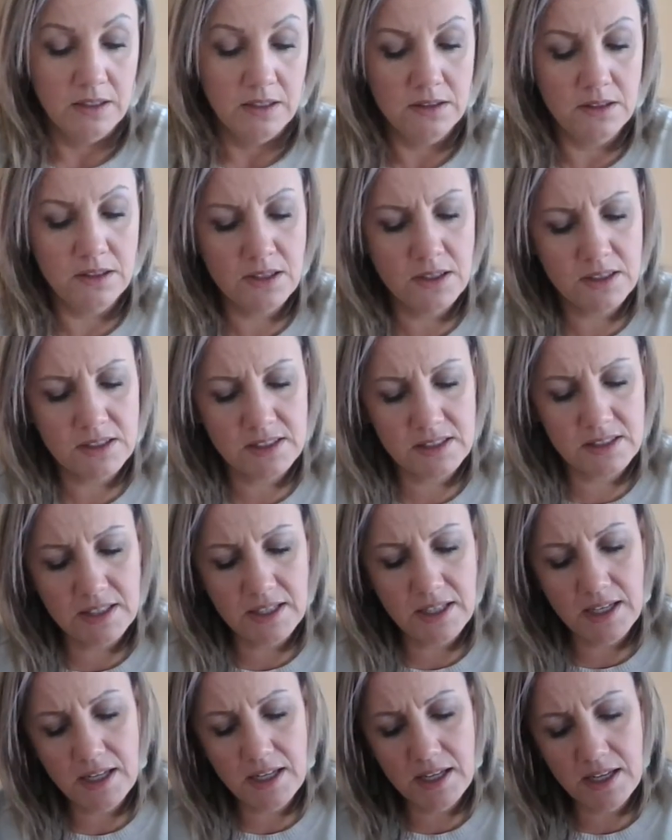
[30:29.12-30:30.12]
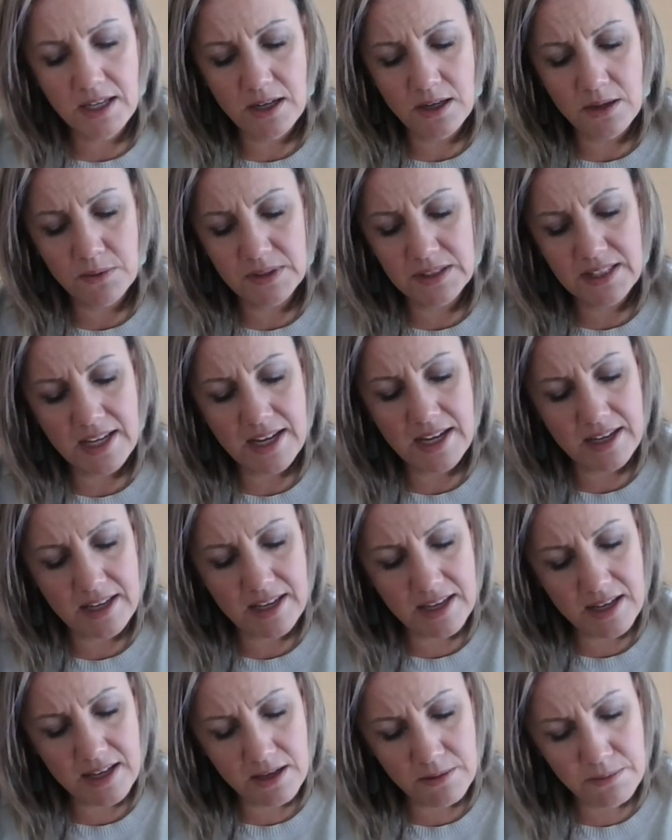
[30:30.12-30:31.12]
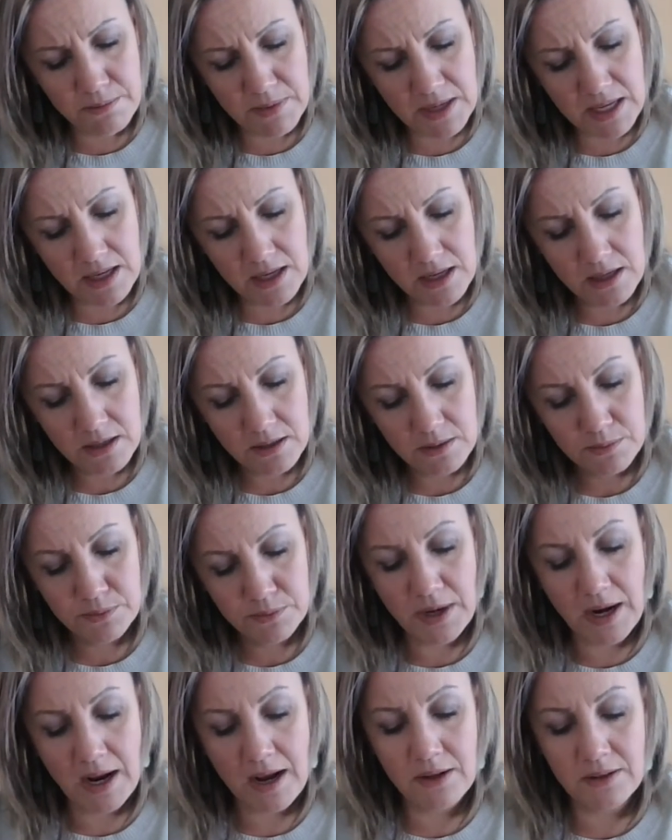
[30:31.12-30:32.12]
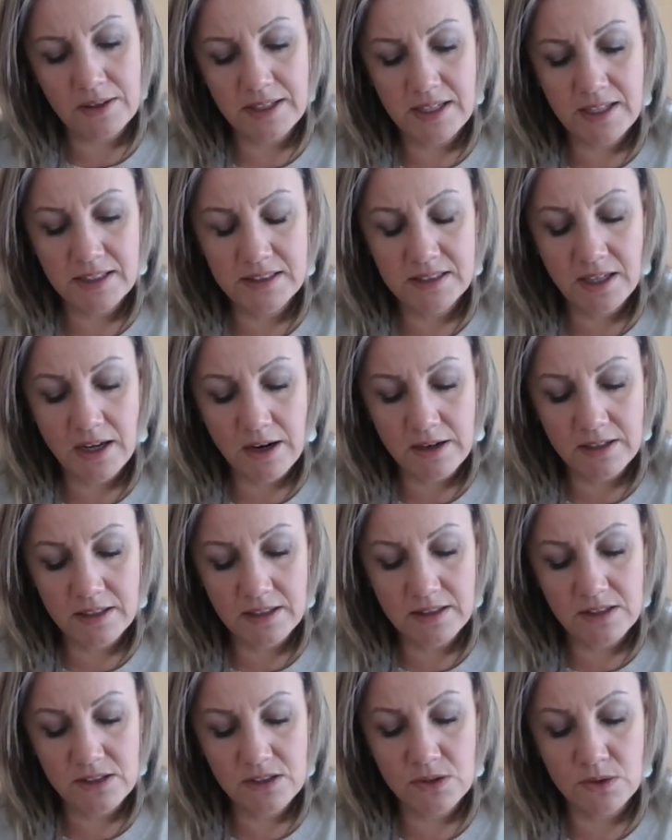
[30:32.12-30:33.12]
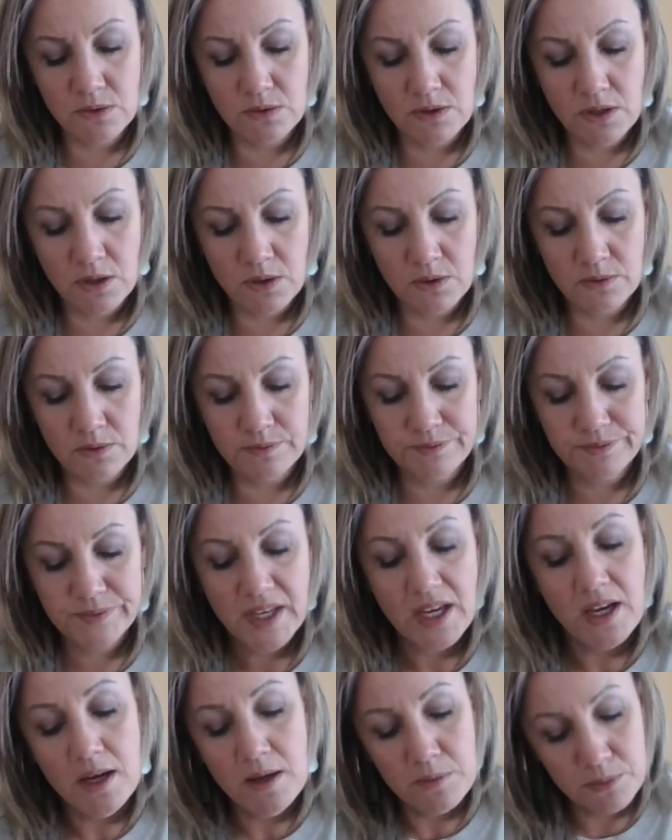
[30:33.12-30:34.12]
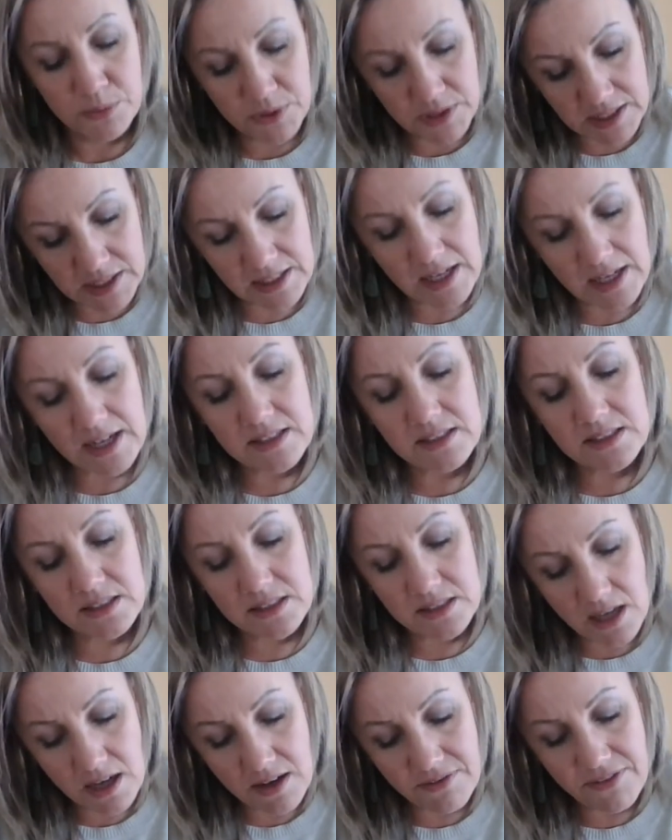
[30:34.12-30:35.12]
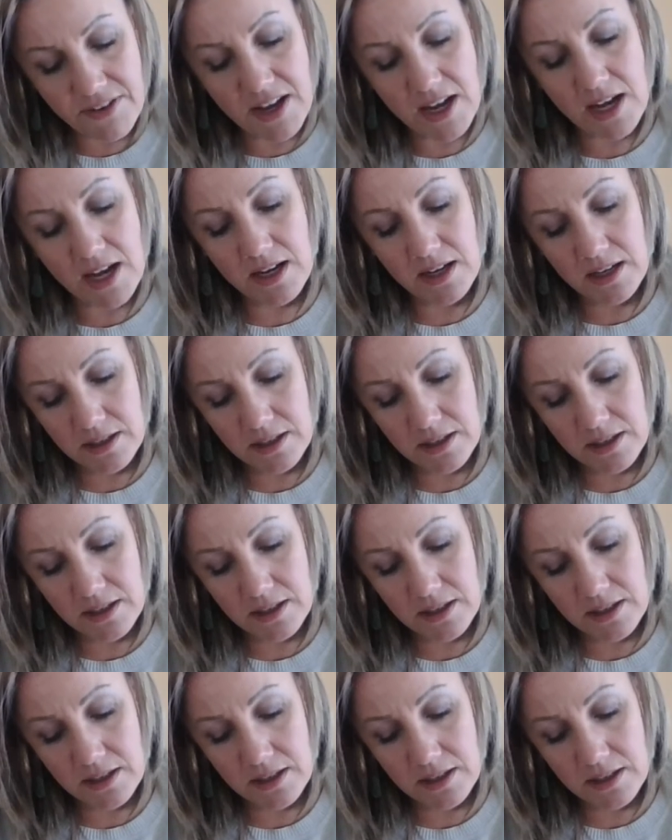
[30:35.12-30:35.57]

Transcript: Look, see here what they give me. Proudly he tugged at the suit coat. Pretty nice stuff, eh?